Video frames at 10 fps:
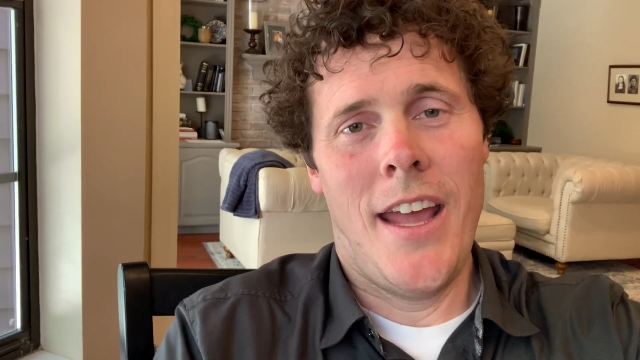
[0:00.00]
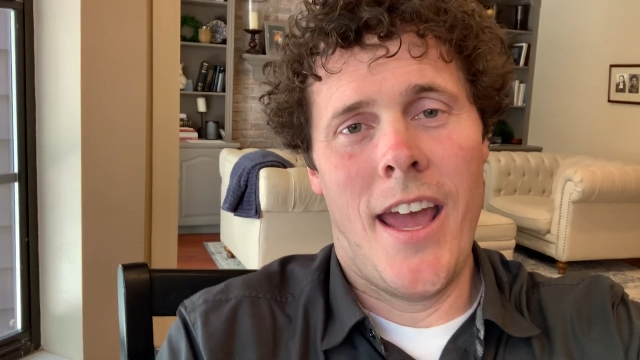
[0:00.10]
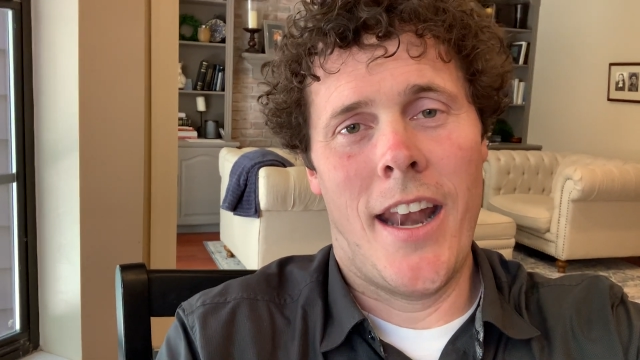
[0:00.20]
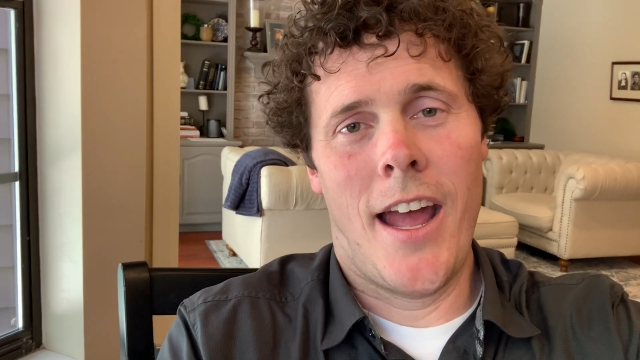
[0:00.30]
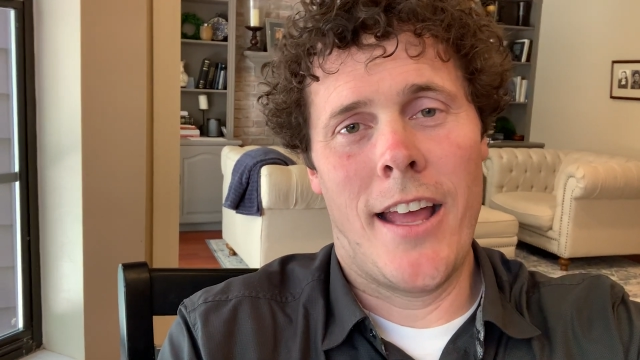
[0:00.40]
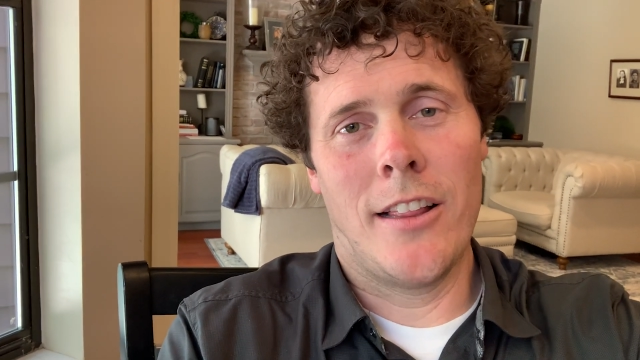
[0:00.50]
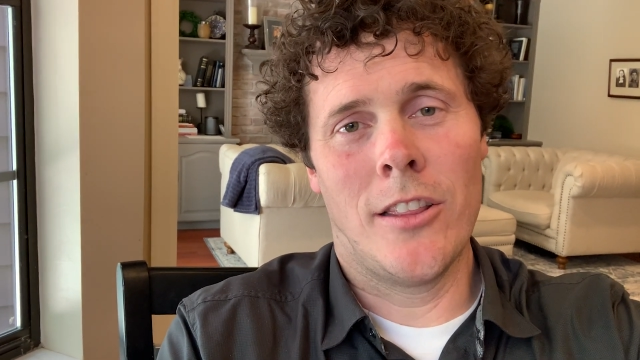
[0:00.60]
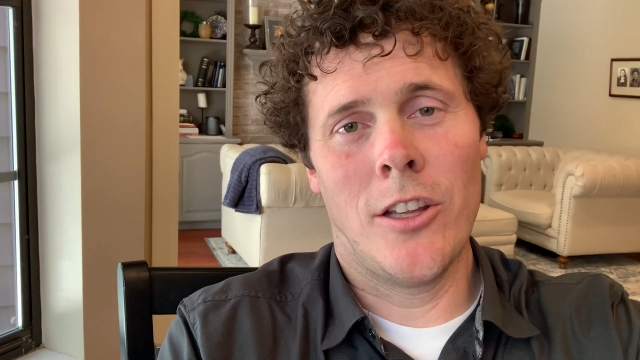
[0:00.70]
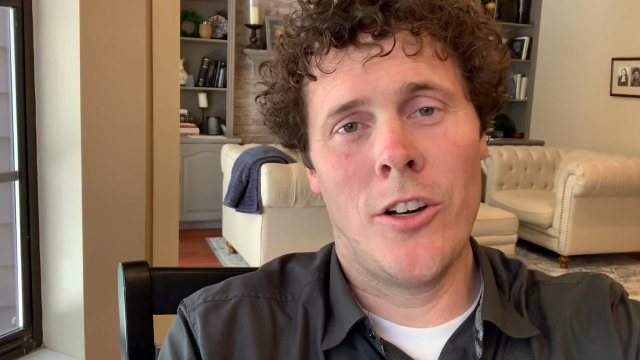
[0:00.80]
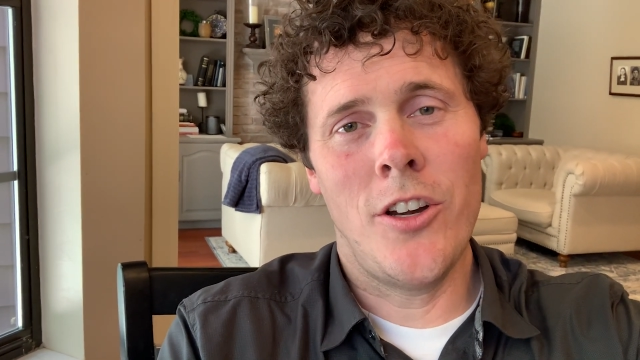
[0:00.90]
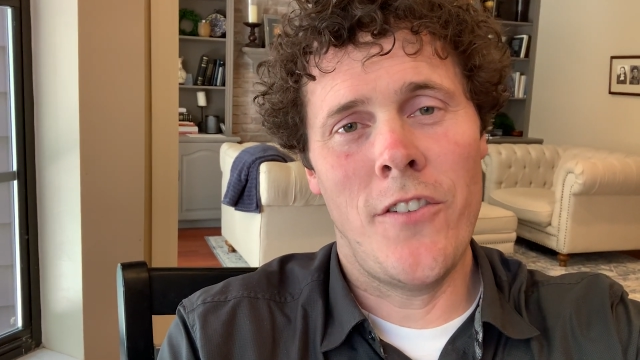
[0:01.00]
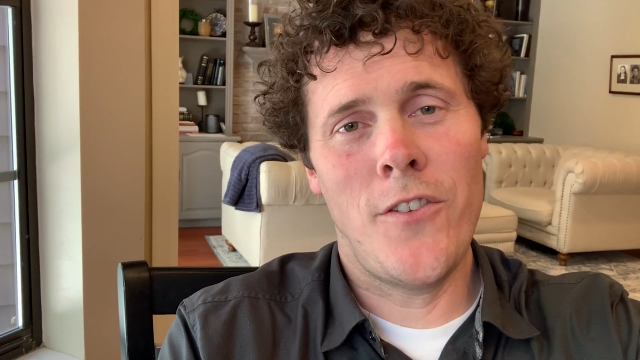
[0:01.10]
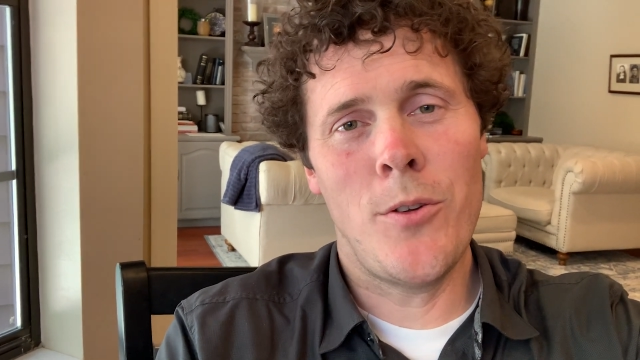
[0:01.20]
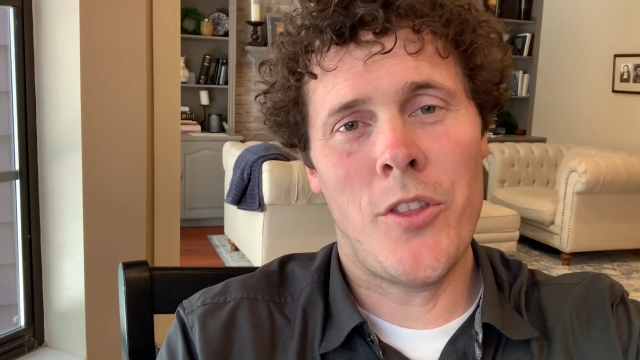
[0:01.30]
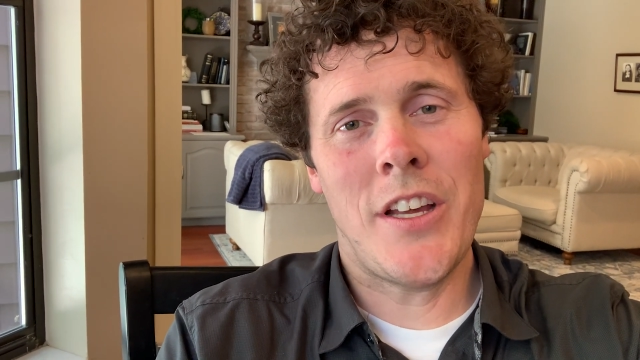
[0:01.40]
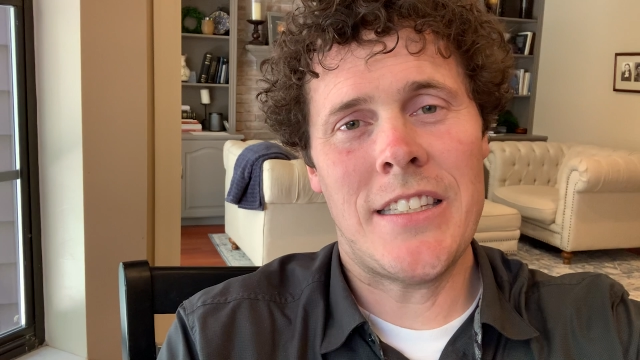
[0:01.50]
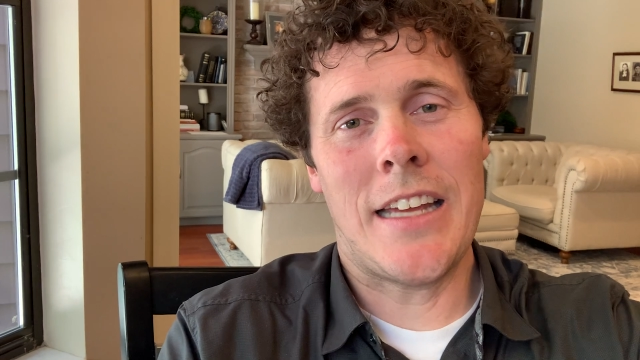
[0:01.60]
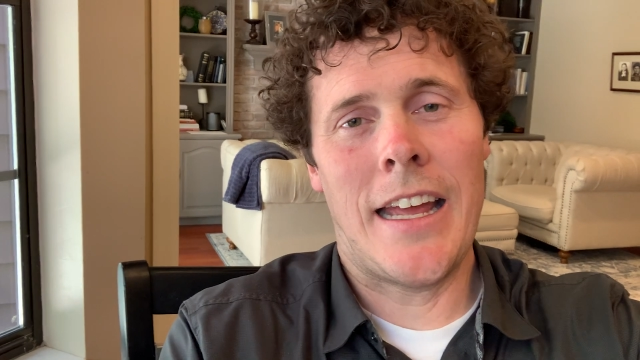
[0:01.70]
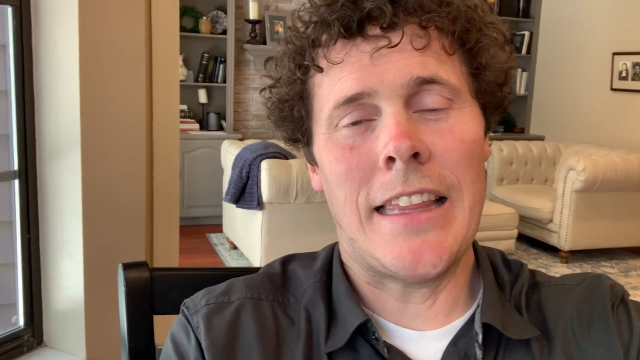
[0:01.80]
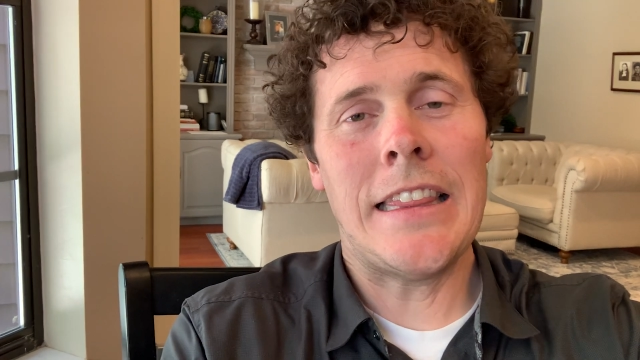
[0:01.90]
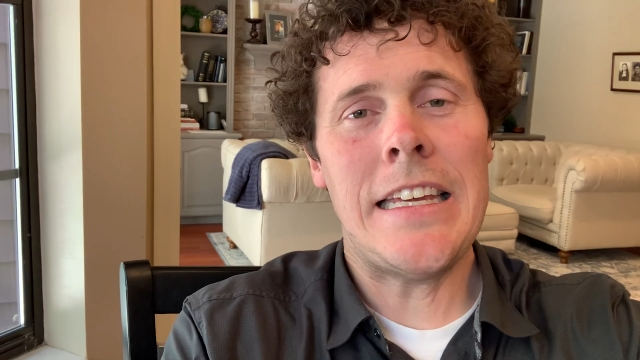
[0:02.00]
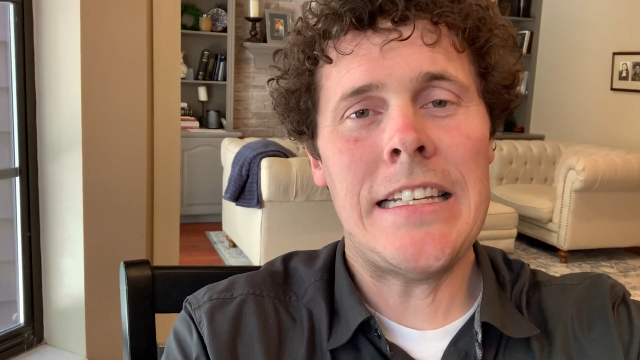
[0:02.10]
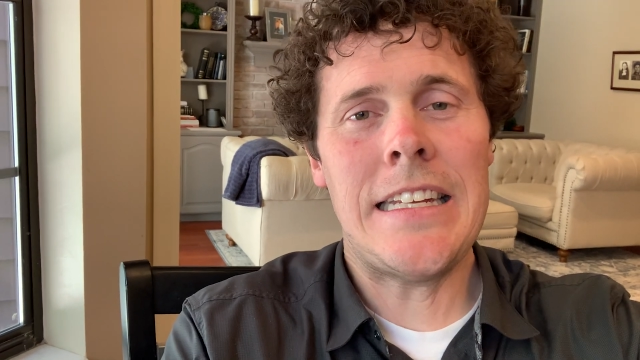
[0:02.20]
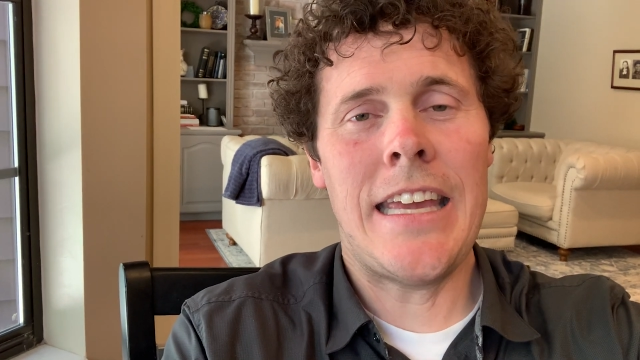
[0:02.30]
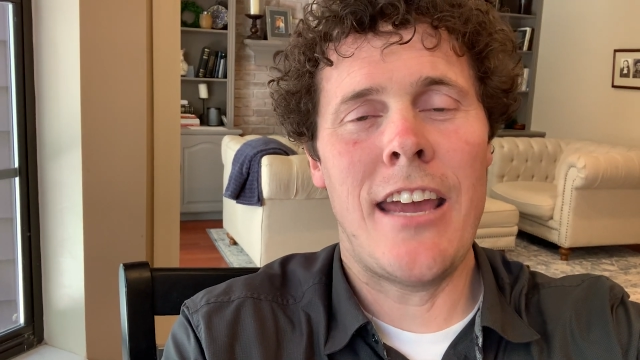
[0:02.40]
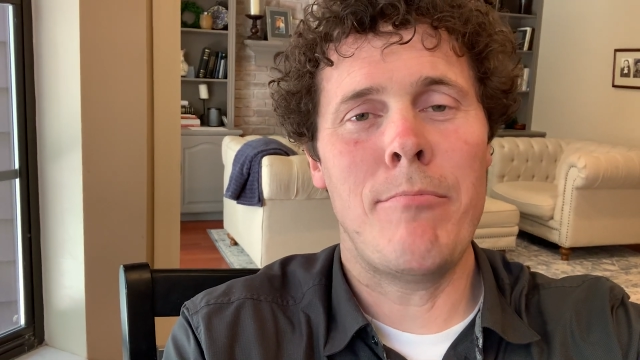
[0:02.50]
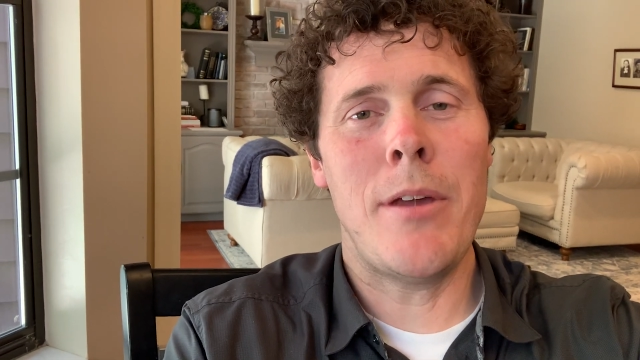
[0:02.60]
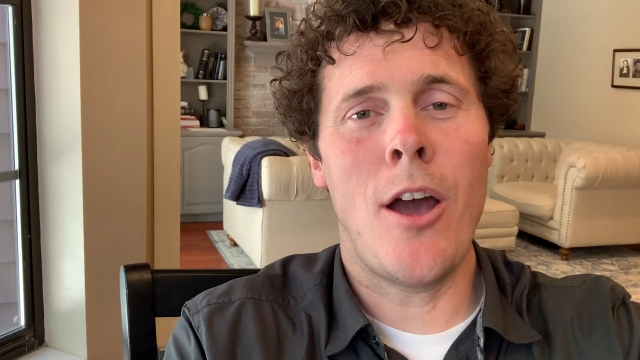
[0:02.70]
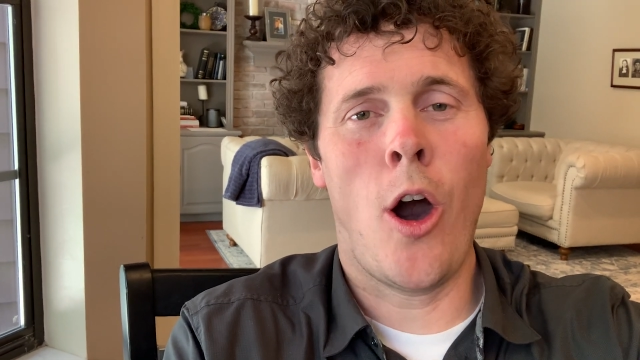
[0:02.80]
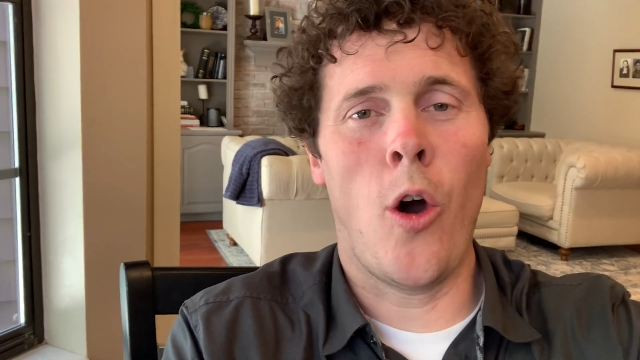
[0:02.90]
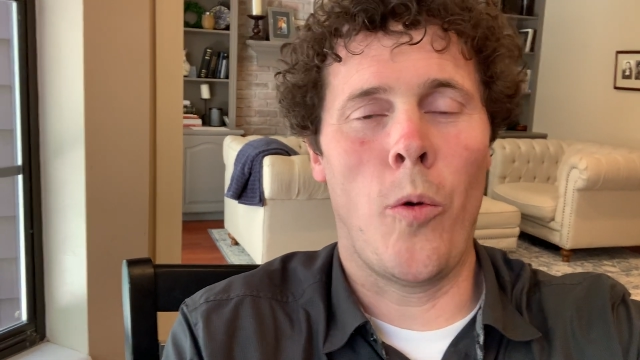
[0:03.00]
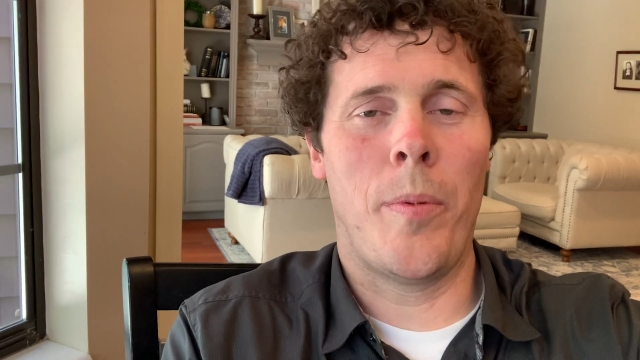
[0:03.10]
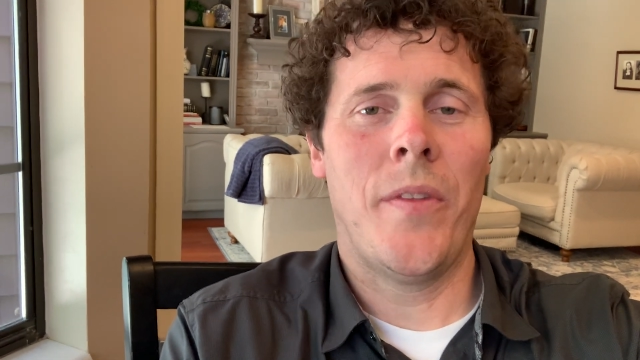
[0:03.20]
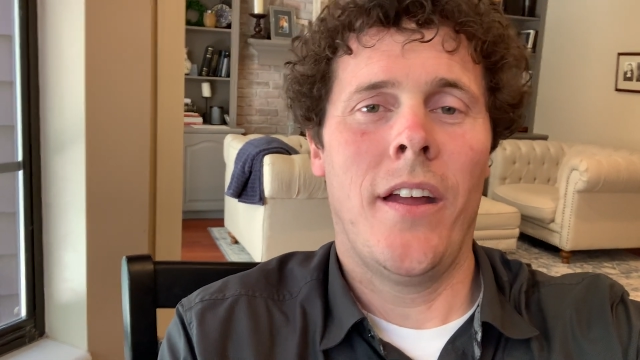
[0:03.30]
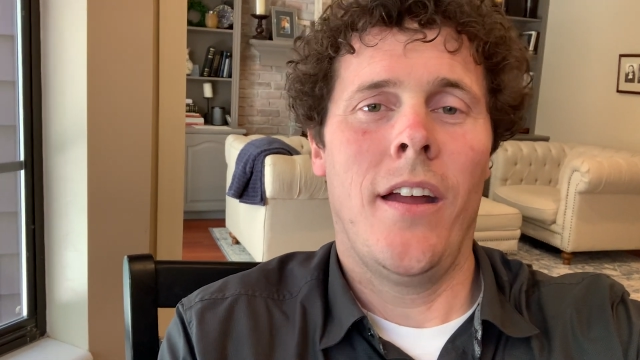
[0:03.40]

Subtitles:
and I learned a few things that at least gave me hope.